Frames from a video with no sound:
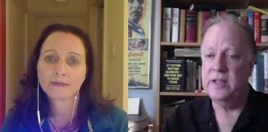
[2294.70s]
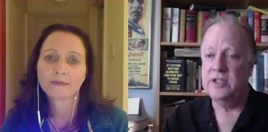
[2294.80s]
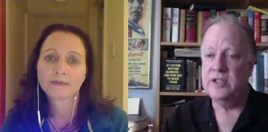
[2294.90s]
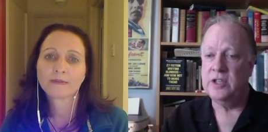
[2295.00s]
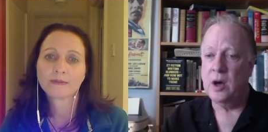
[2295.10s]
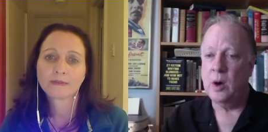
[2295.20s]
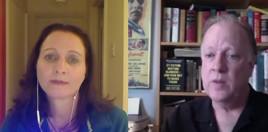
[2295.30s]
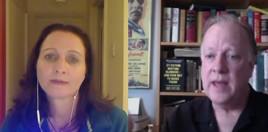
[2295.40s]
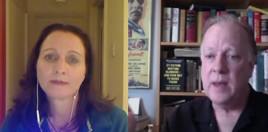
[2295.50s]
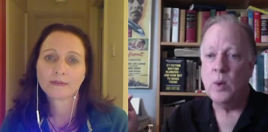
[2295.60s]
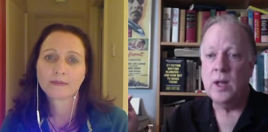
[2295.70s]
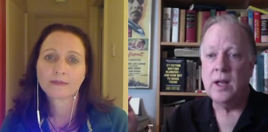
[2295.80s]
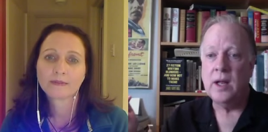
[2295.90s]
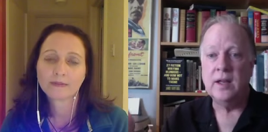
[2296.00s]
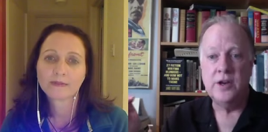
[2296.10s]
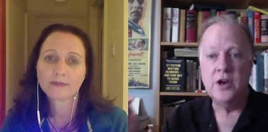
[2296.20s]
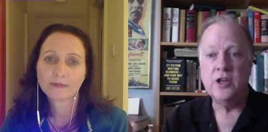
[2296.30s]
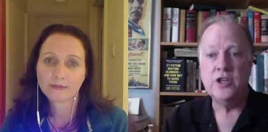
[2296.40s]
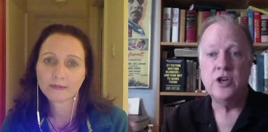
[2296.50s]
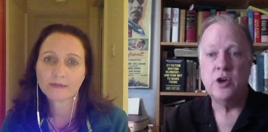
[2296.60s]
Speaker 1: So they will
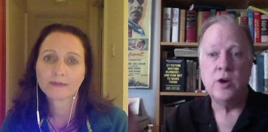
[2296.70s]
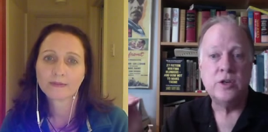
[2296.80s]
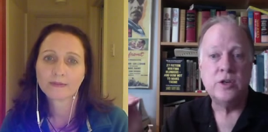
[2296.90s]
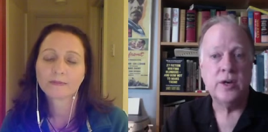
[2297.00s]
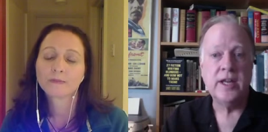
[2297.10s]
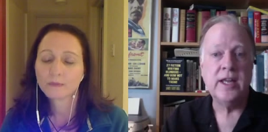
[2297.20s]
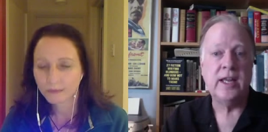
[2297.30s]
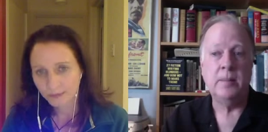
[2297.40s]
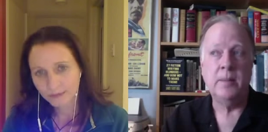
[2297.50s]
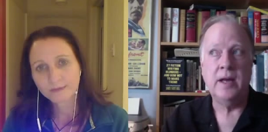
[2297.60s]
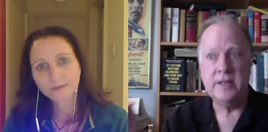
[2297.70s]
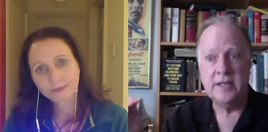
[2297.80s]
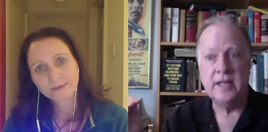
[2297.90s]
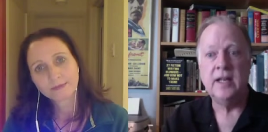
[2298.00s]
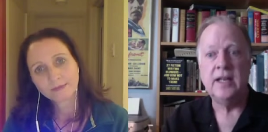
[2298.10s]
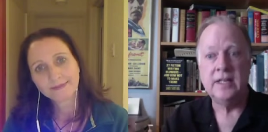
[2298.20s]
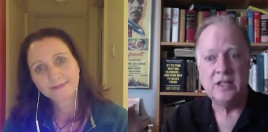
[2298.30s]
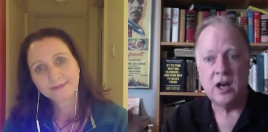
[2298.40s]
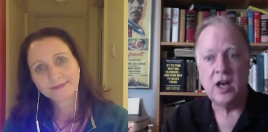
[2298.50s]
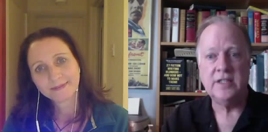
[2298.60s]
nurture your dream until
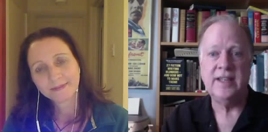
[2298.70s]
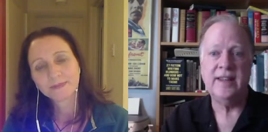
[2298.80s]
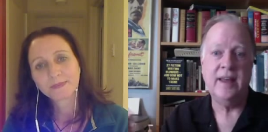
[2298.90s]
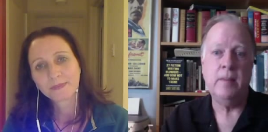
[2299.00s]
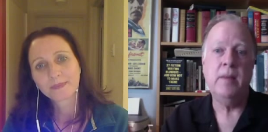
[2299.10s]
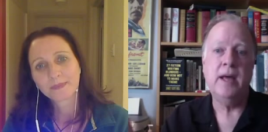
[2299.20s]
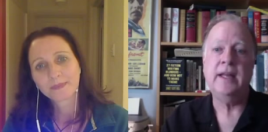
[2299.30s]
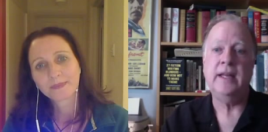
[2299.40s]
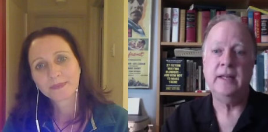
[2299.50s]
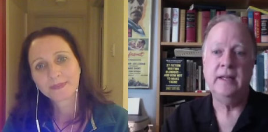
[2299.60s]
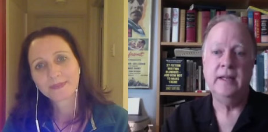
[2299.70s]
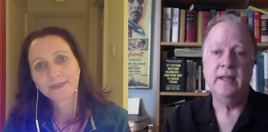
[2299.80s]
it's costing them money,